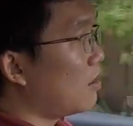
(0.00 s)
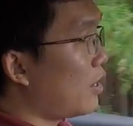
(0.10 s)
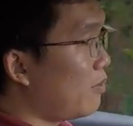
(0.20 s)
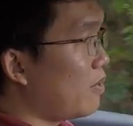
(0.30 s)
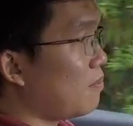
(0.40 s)

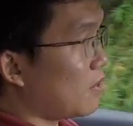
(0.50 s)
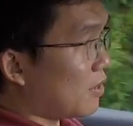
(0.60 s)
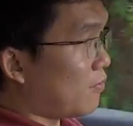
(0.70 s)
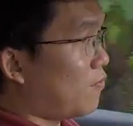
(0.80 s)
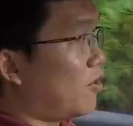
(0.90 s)
I
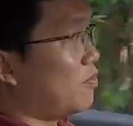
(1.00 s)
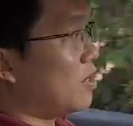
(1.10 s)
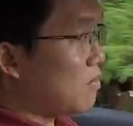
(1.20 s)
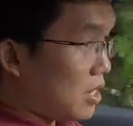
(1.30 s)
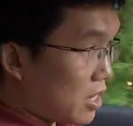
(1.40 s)
remember from
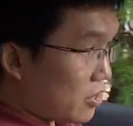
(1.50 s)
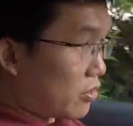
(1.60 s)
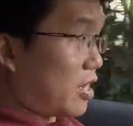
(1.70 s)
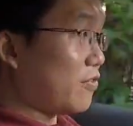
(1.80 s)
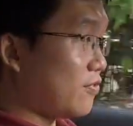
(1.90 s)
the media
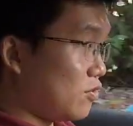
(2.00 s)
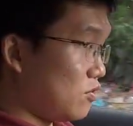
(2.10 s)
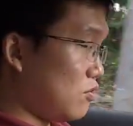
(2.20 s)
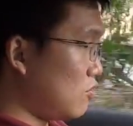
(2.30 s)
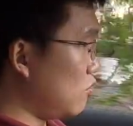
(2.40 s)
drive
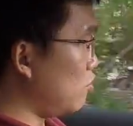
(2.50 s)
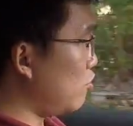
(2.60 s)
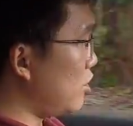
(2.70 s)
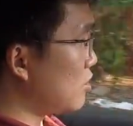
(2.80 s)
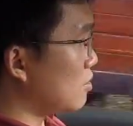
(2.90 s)

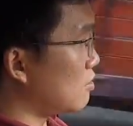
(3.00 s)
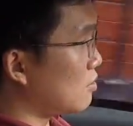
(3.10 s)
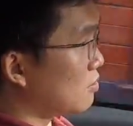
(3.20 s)
2-3 years ago.